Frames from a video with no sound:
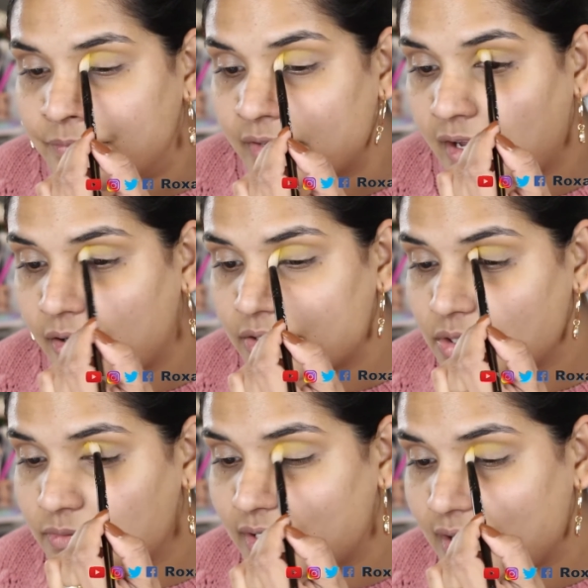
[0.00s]
I
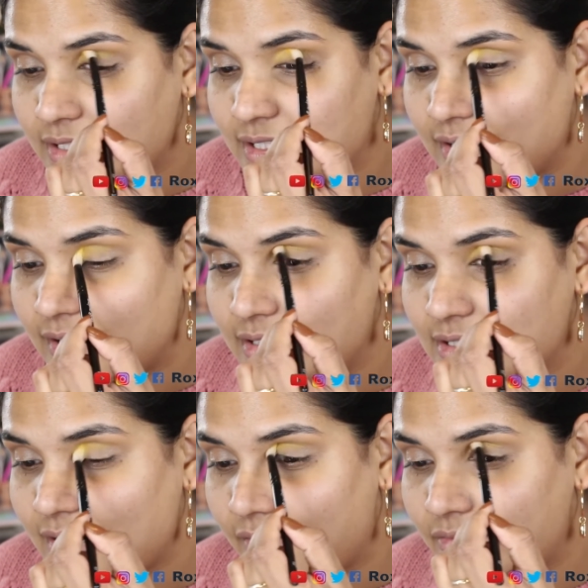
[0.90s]
also realize that it's
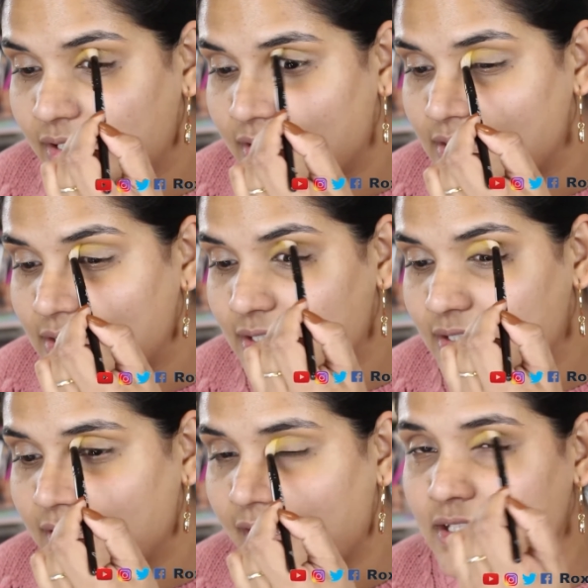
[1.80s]
not realistic
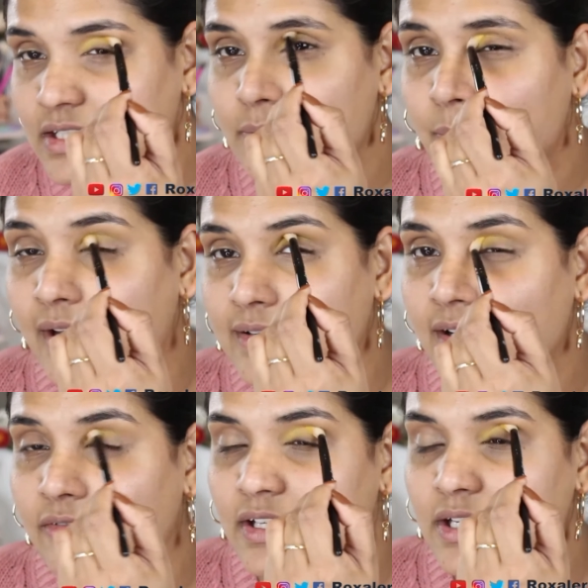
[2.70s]
to expect
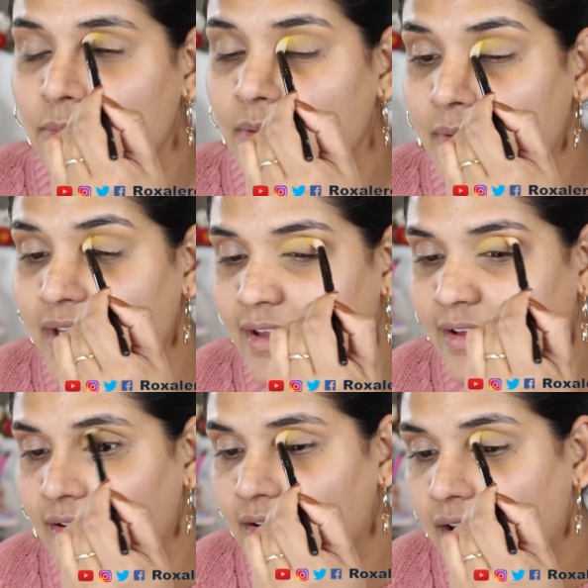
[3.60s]
every human
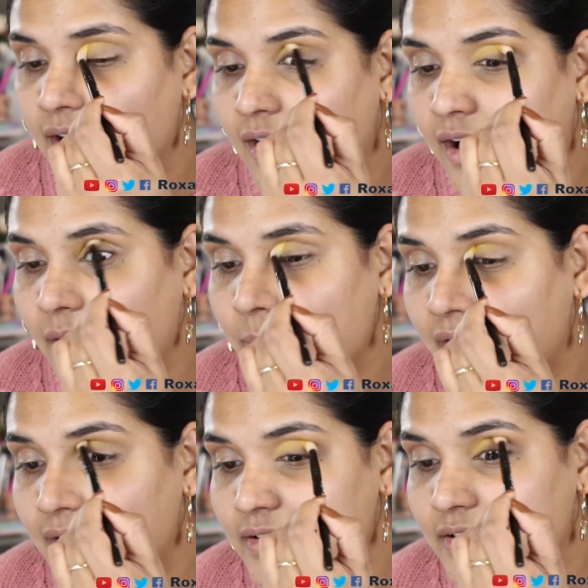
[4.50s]
being on
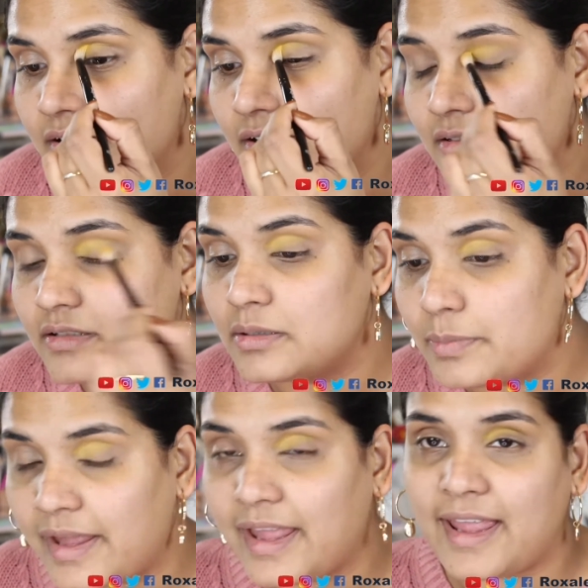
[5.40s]
planet Earth to
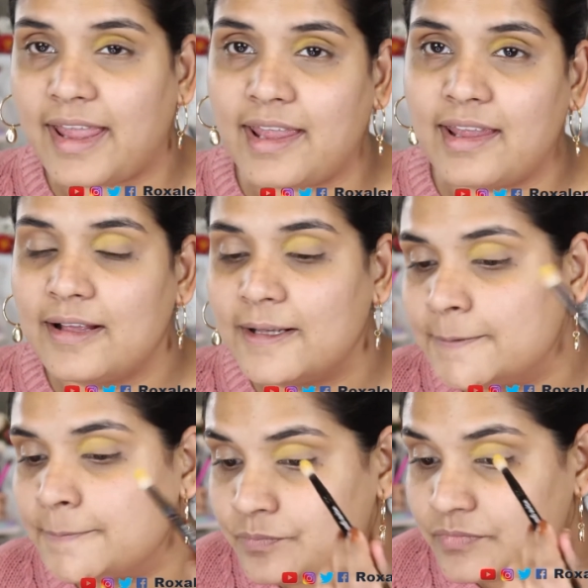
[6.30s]
pay
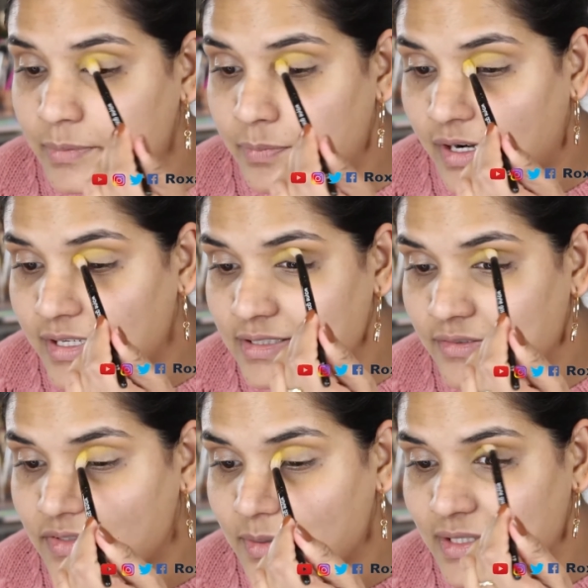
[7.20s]
the price
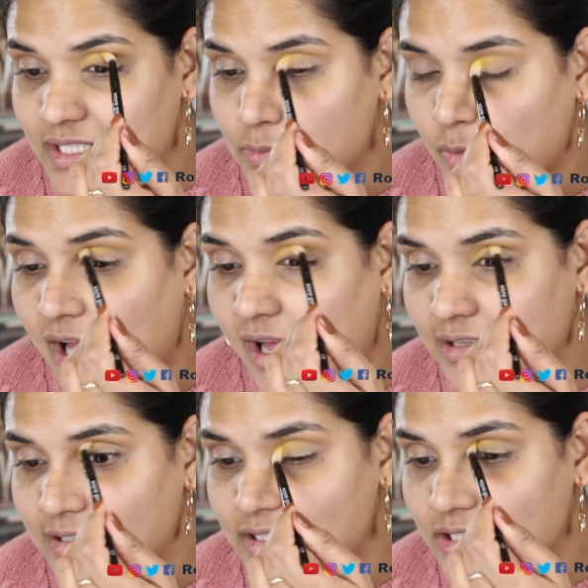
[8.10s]
of some of these
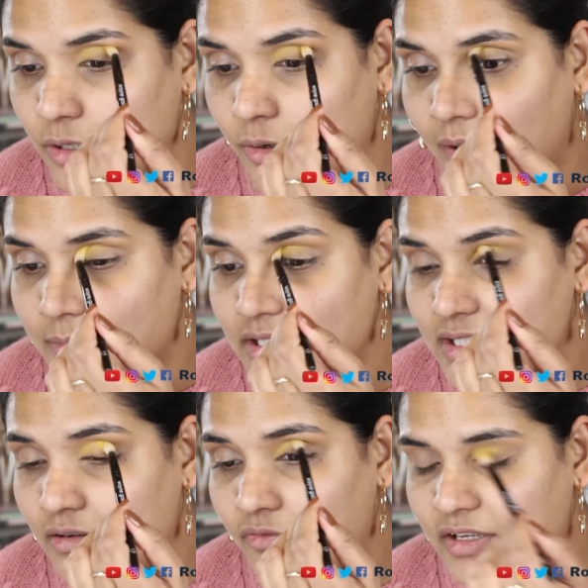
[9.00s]
palettes. So I'm just
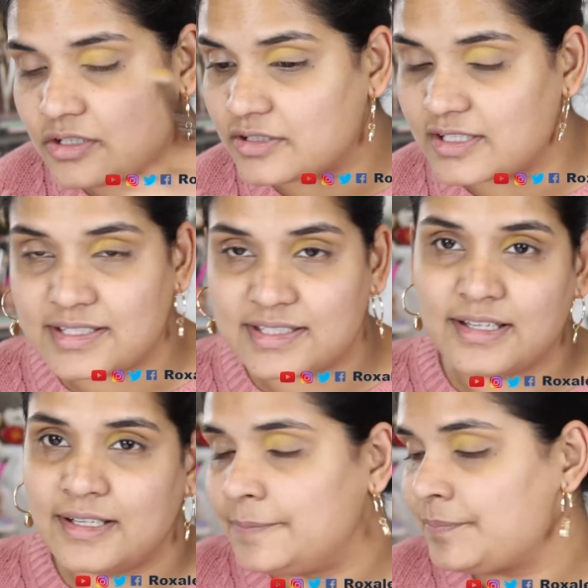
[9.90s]
going to feature this
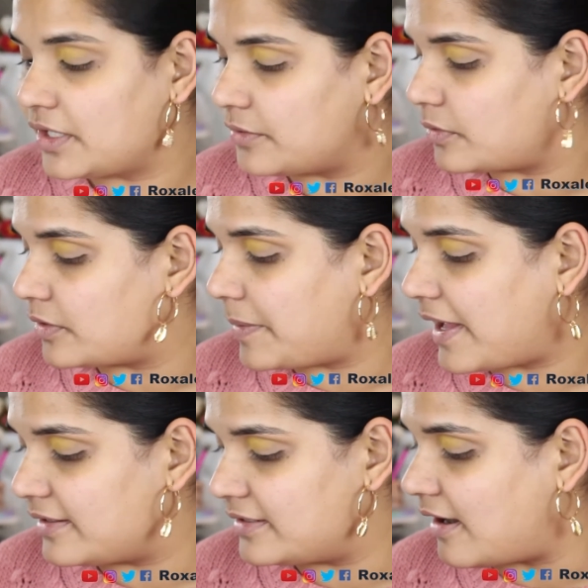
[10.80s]
Aurora
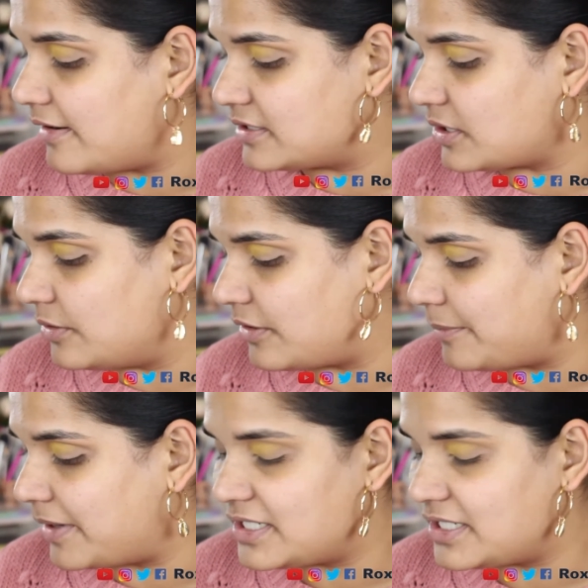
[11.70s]
palette on its own on my